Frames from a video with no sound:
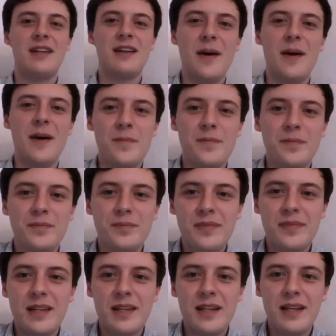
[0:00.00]
think
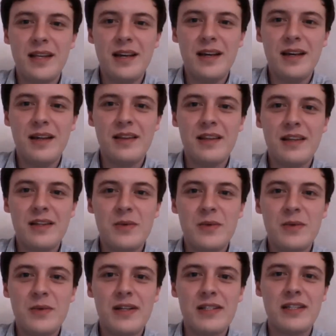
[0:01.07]

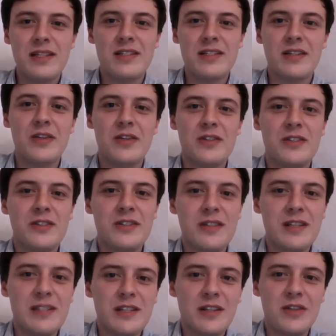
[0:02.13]
as well, it's
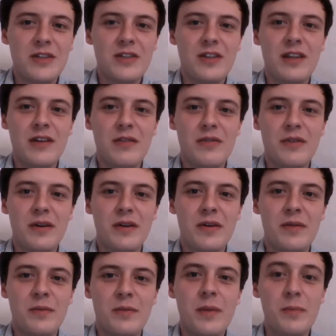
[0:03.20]
a good thing
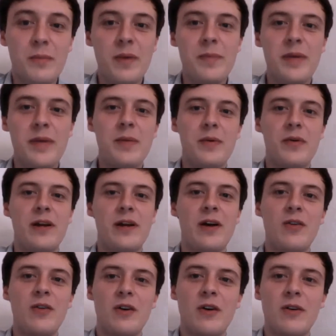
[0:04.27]
for when people are
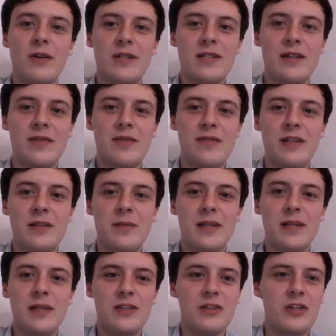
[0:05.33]
in Hong Kong. It's definitely
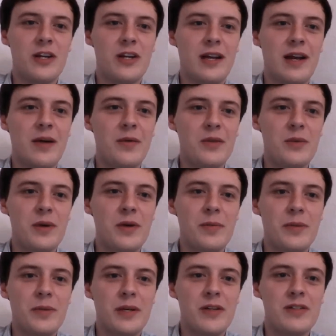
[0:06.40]
something they should check out as
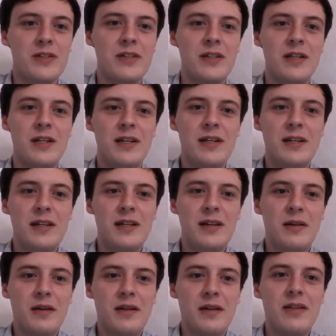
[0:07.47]
well, because
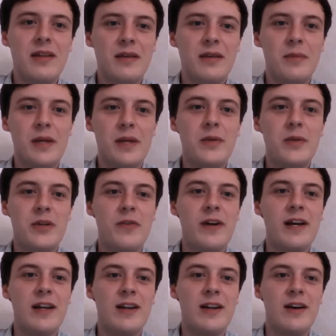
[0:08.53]
I think people don't
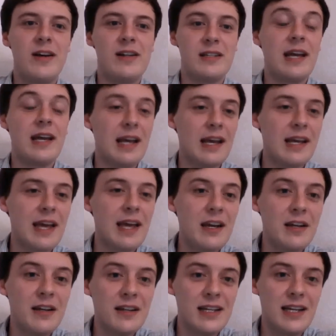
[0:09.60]
realize, again,
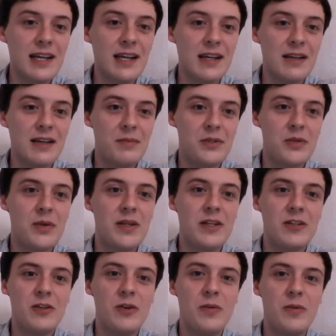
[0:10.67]
another link
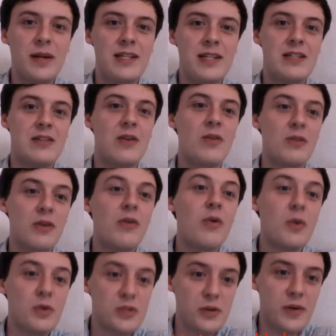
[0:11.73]
between the two places. Hong Kong
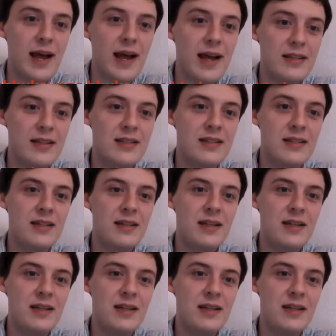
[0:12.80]
also has